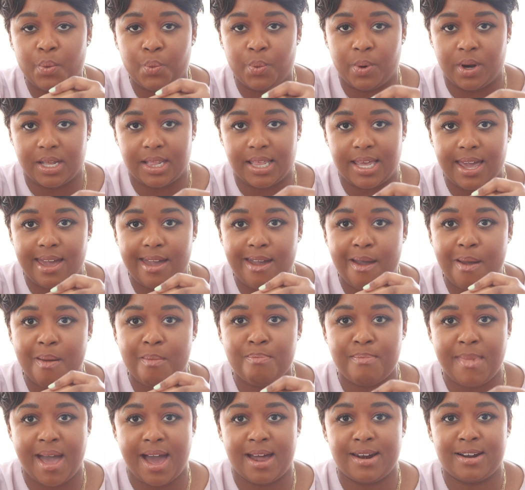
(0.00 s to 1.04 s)
really
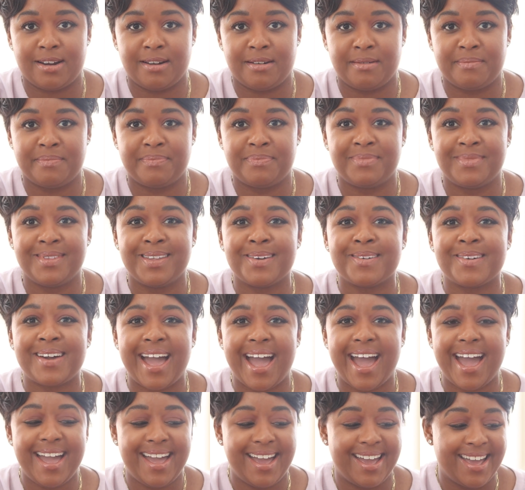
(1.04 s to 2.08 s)
matter.
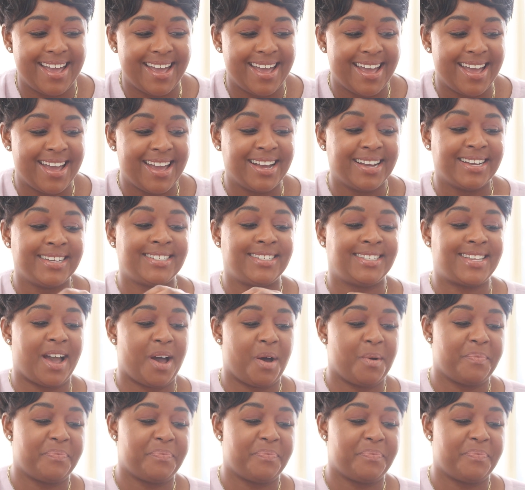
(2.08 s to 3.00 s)
Okay? So,